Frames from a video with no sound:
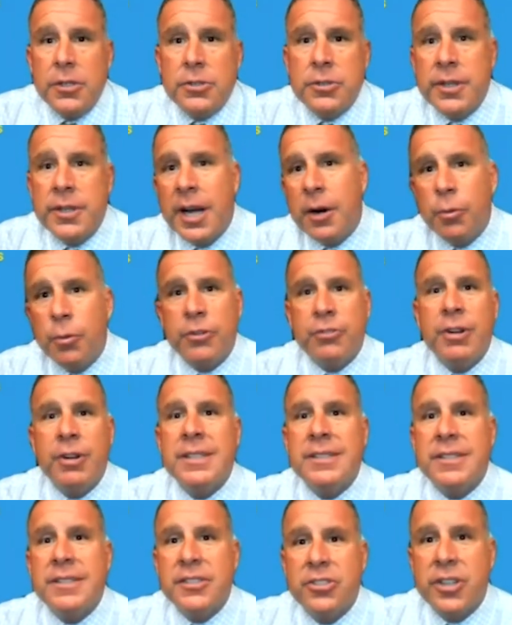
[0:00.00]
So now we're
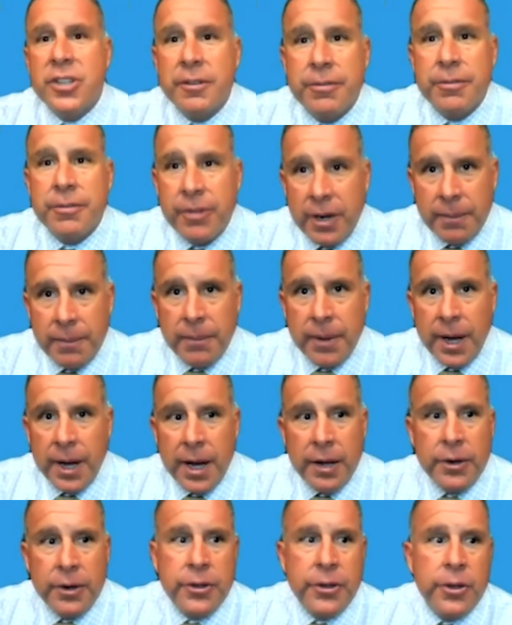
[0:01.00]
transitioning from
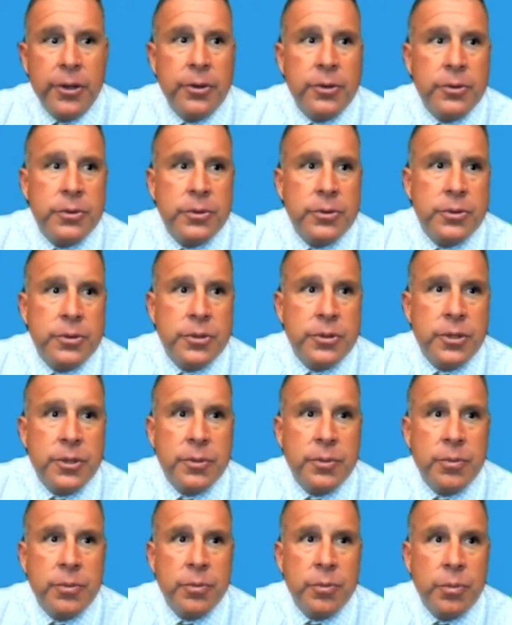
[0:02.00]
how to use
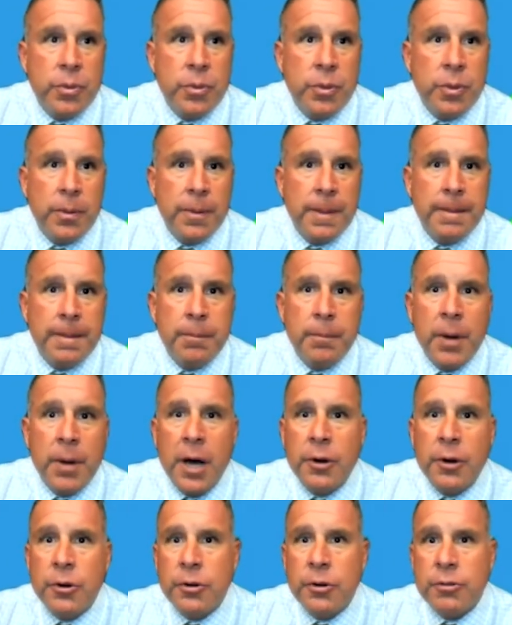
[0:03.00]

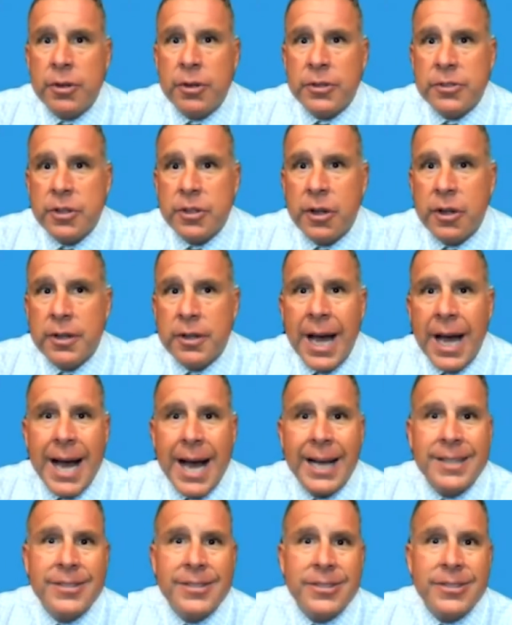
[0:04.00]
modern trust law
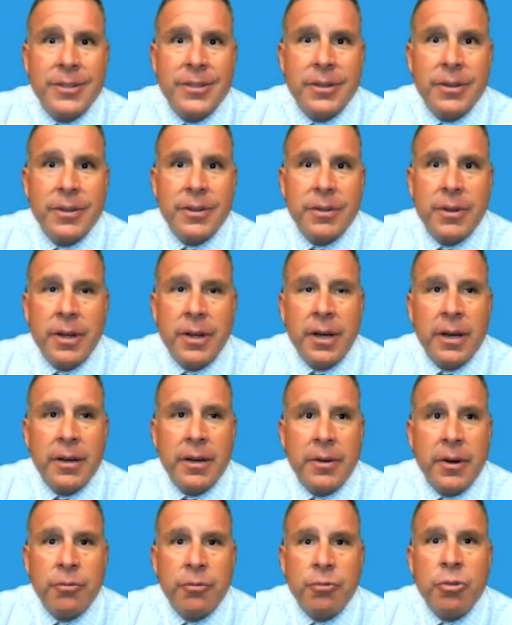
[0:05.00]
tax
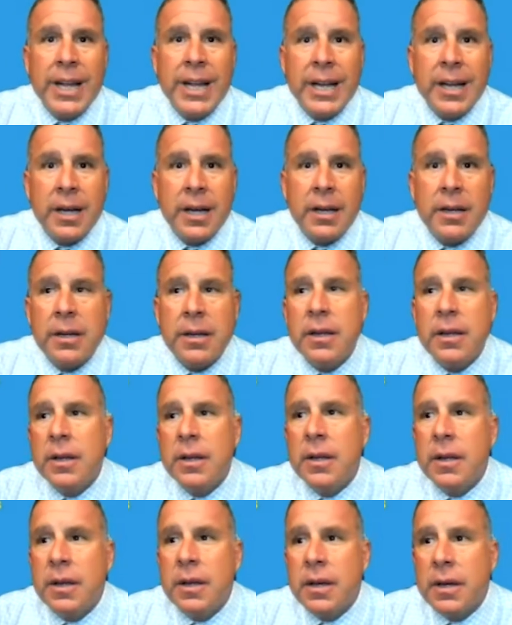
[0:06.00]
arena
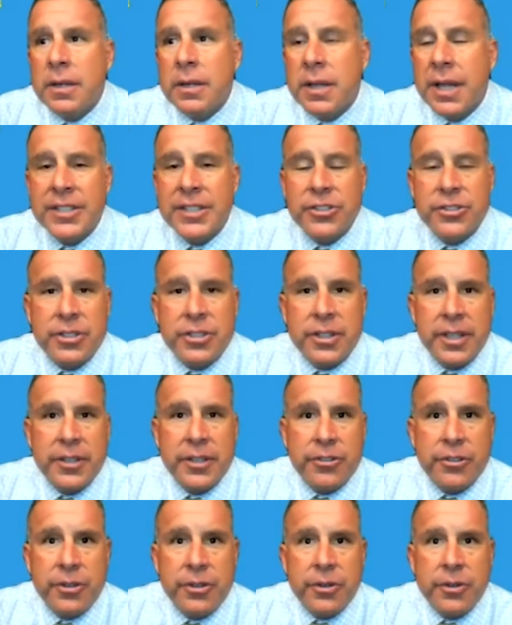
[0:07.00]

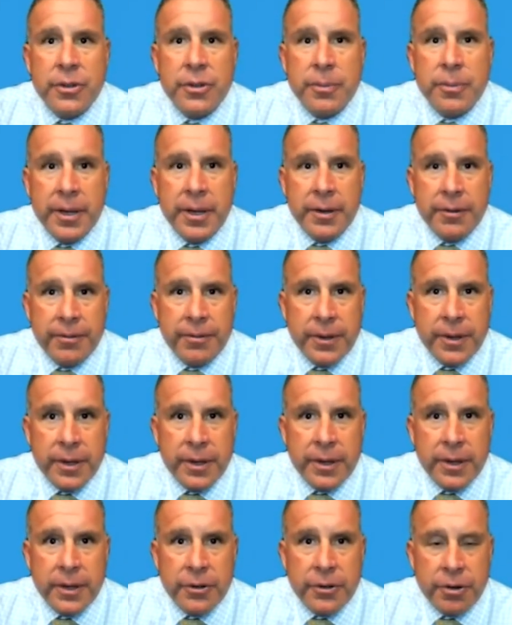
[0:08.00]
legislation to
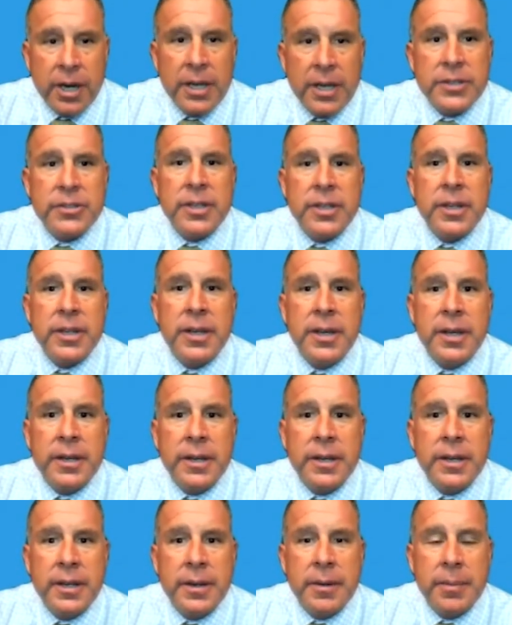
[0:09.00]
benefit a trust
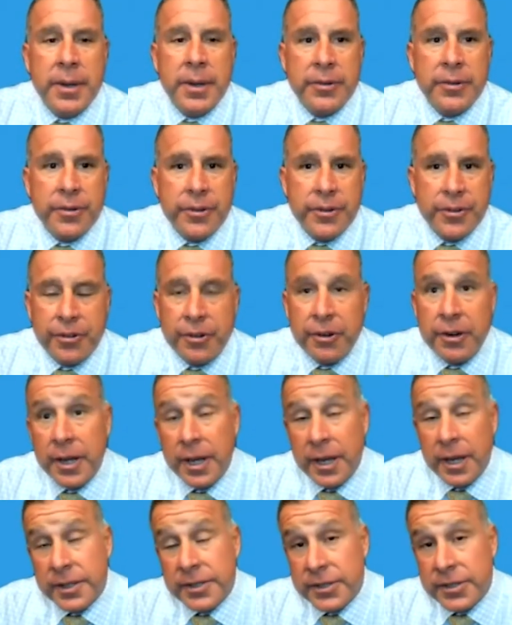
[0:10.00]
and a
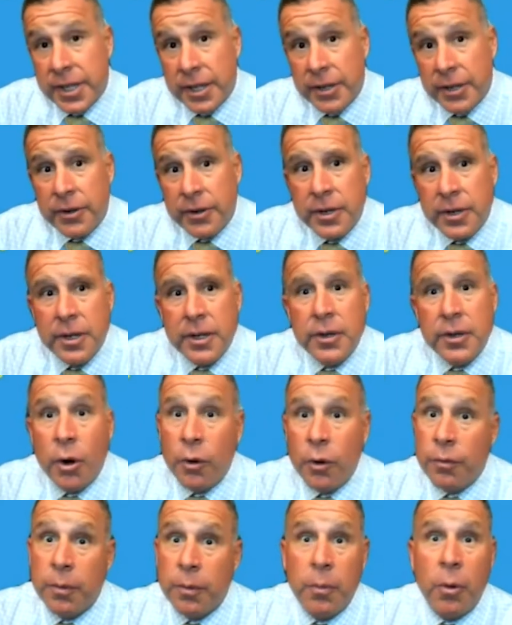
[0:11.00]
beneficiary and a settler
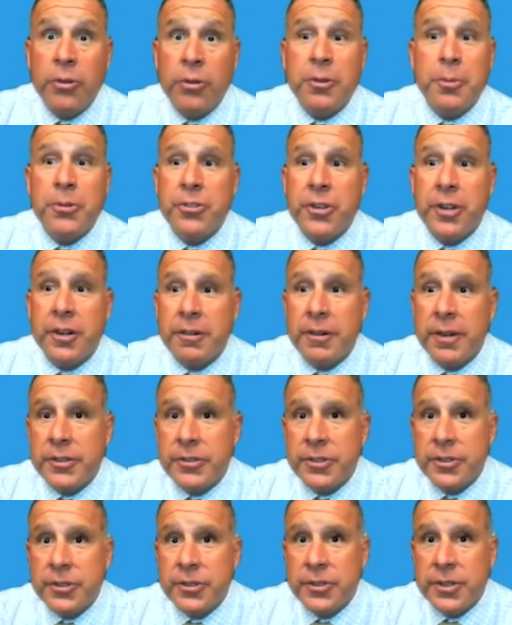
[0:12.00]
over multiple
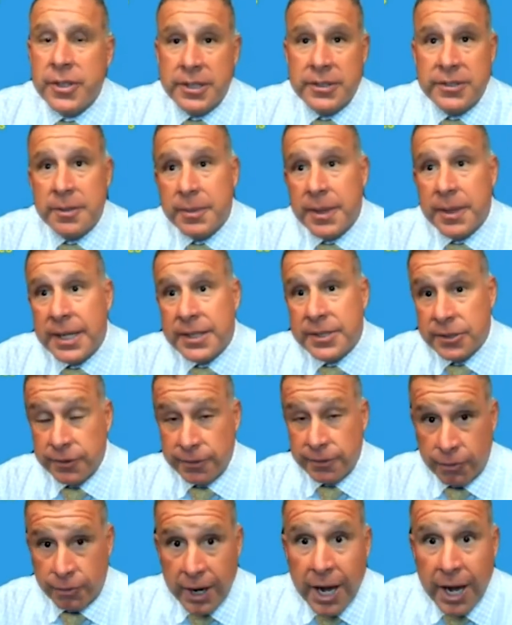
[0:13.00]
generations, and in some
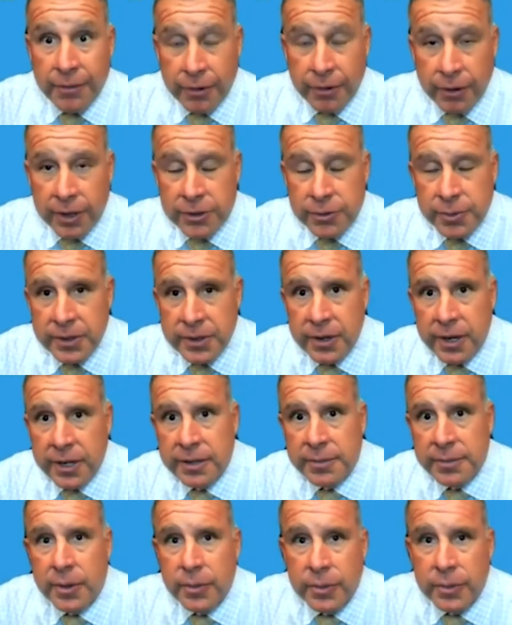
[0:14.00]
cases forever, as we
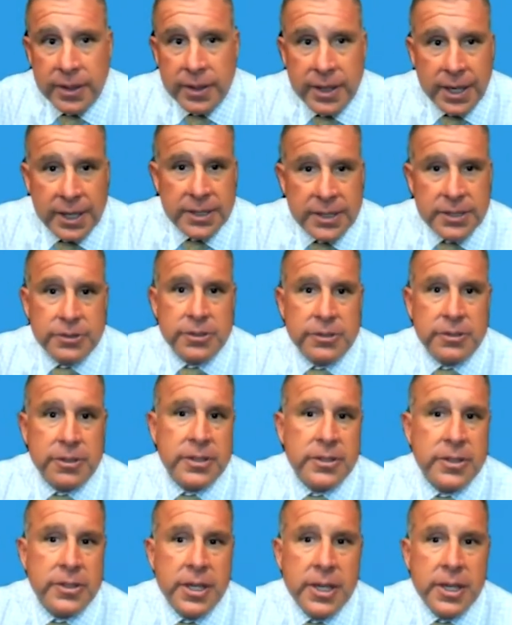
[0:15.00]
talked about with the dynasty
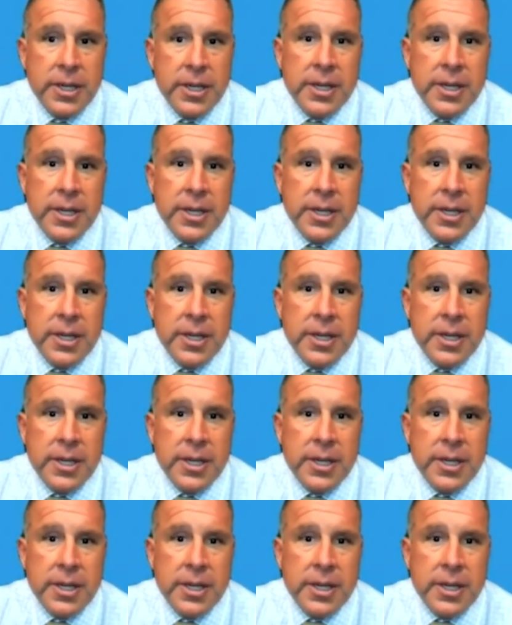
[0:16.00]
trust.